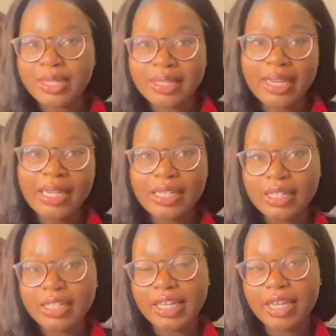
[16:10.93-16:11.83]
that I
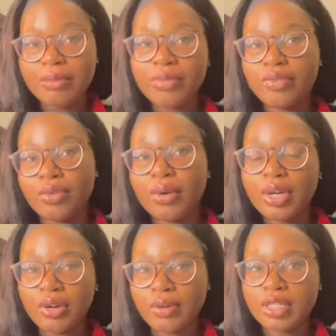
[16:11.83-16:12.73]
could get before
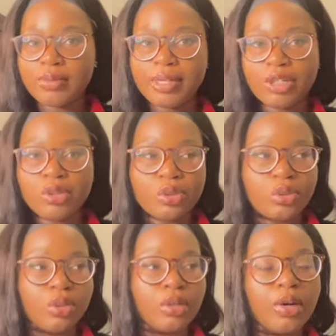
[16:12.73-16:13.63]
going to medical
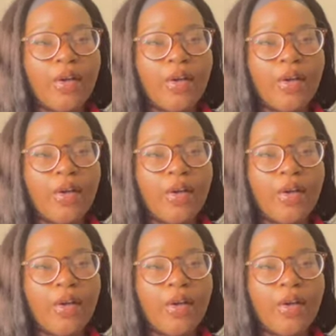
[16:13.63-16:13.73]
school.